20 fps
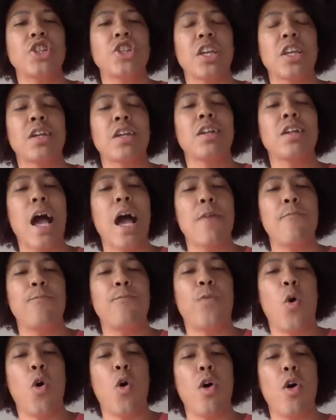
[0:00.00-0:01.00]
and clap
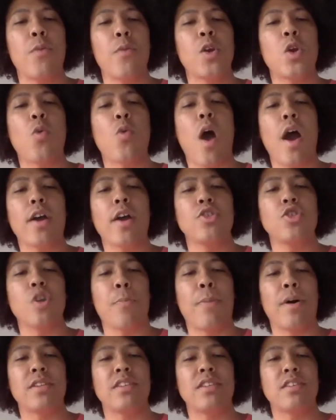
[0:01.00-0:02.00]
for. It requires your
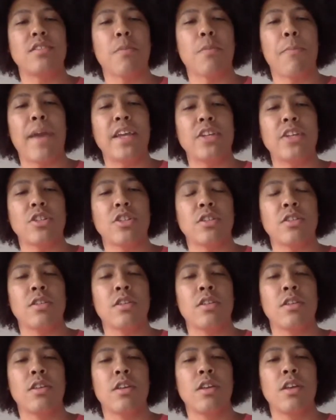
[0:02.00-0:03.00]
participation.
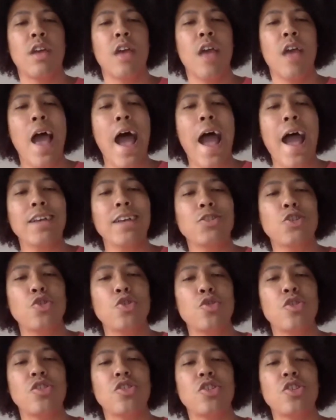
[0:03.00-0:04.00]
Ask
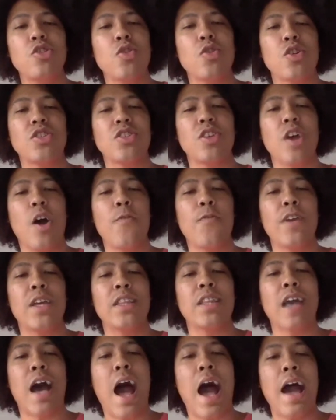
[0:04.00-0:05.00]
you to see yourself in
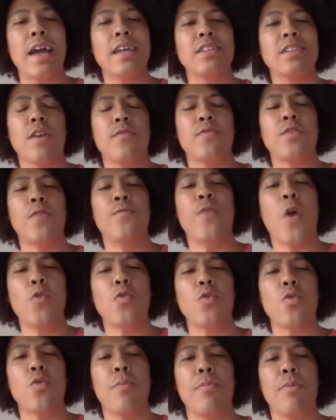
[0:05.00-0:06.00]
the eyes of the
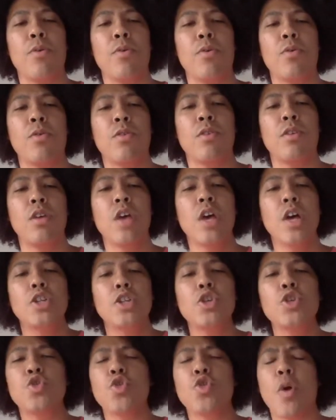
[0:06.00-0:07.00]
vulnerable, to
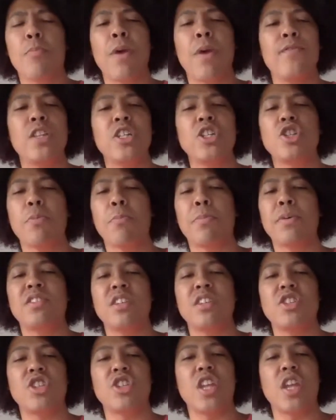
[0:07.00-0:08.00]
use your privilege and
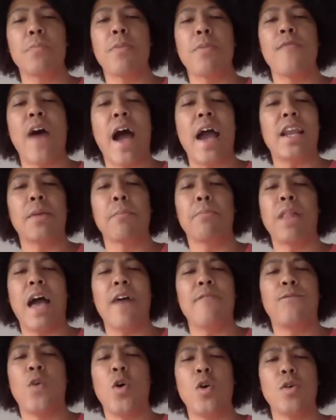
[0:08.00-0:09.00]
positioning, providing
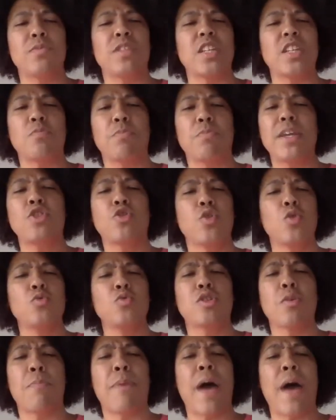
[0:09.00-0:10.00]
platforms that speak
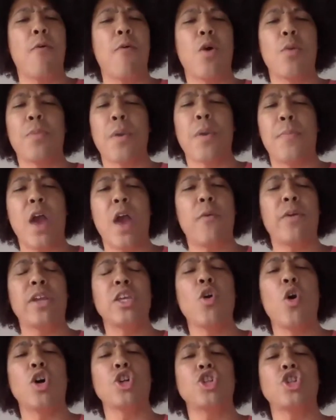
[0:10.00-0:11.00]
truth to power, preparing
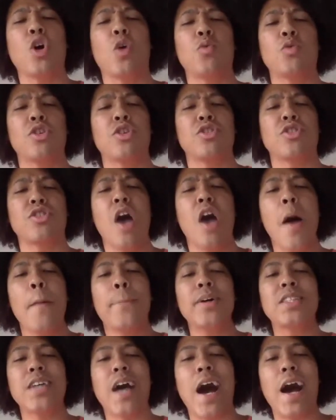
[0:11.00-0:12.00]
your shoulders,
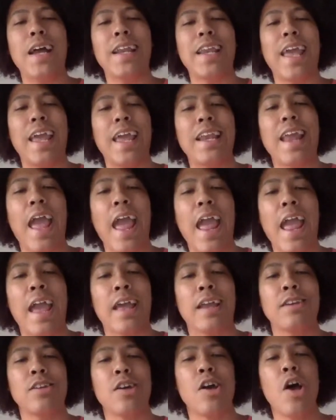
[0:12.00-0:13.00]
baton in
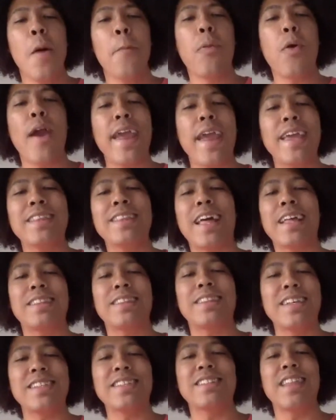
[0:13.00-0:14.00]
hand, praying that
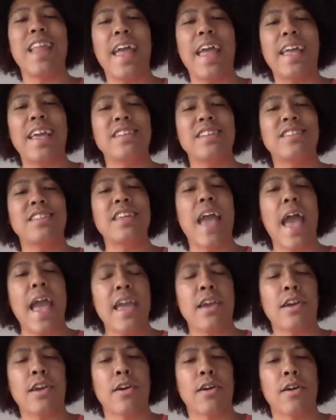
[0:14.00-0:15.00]
this leg is the
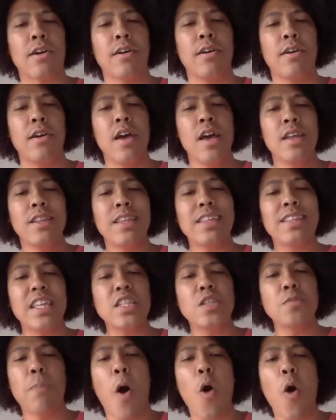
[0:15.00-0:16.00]
anchor, that
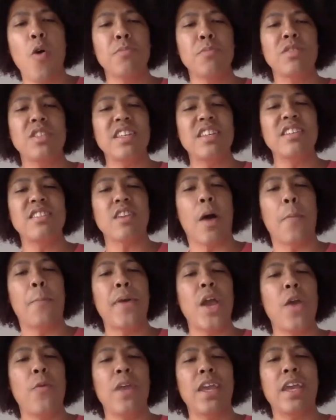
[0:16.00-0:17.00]
this poem sees a
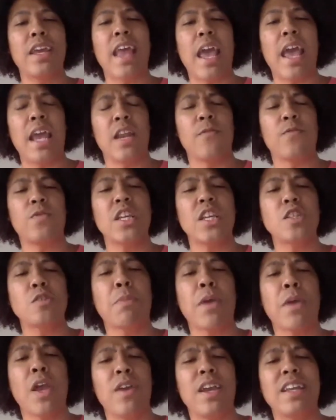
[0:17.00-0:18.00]
period, and if this
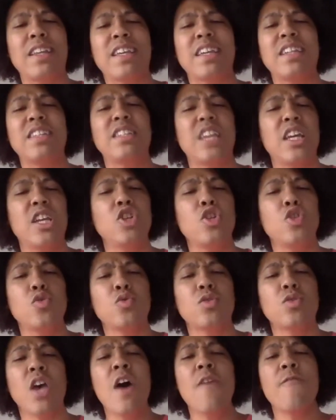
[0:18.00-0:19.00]
period
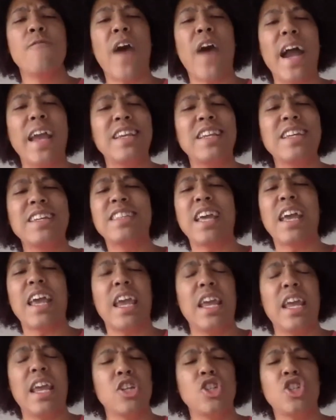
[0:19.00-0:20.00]
continues, finding the
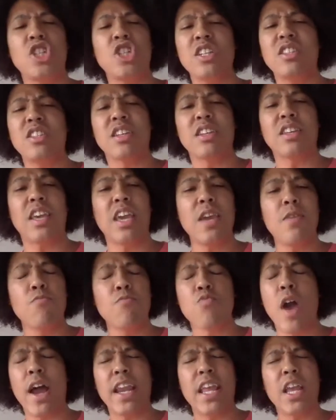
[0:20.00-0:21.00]
energy to keep
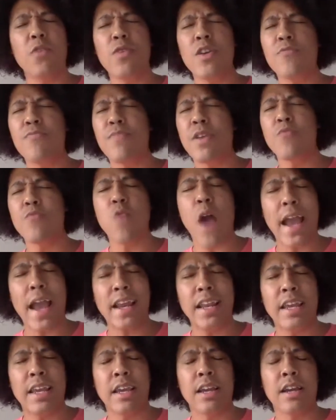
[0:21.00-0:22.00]
running. We've been
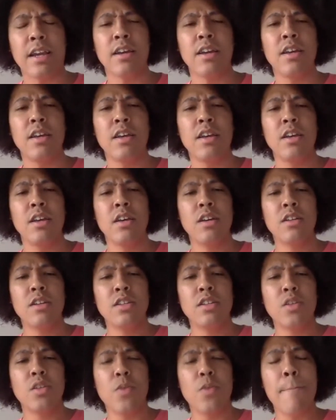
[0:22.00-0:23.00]
writing
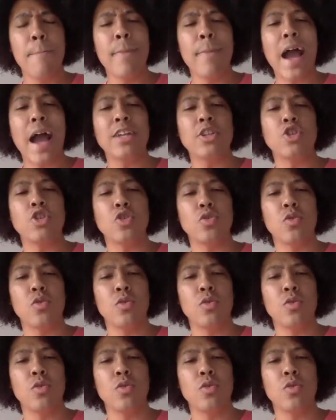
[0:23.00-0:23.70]
to remind you